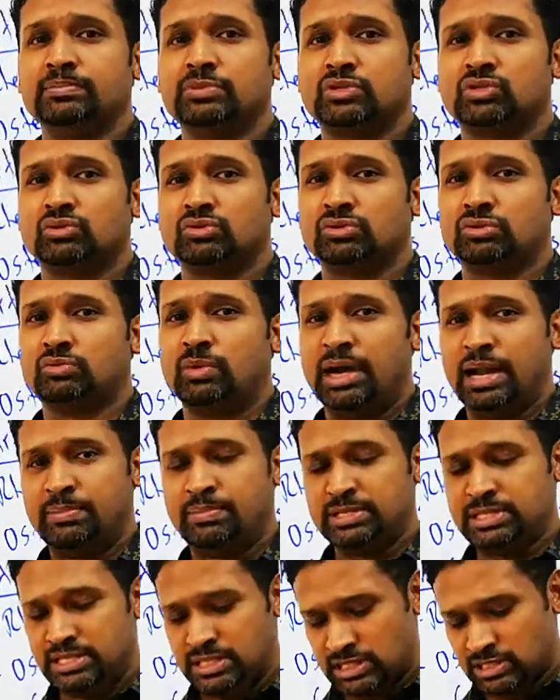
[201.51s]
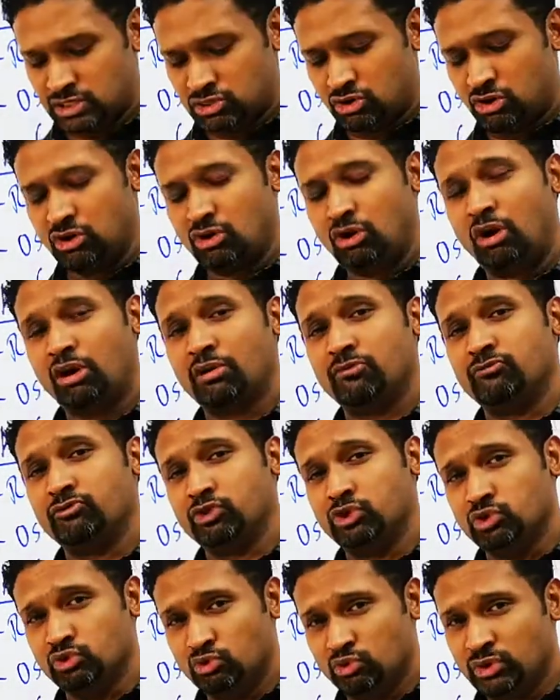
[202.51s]
So what happens is got a lot
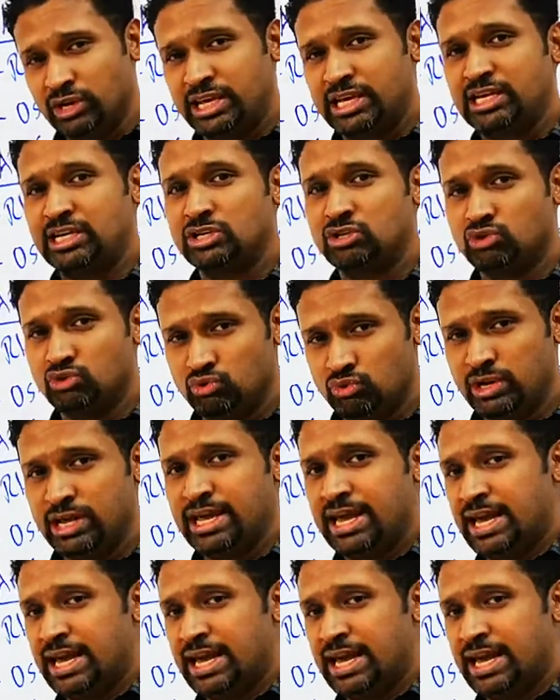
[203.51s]
of uric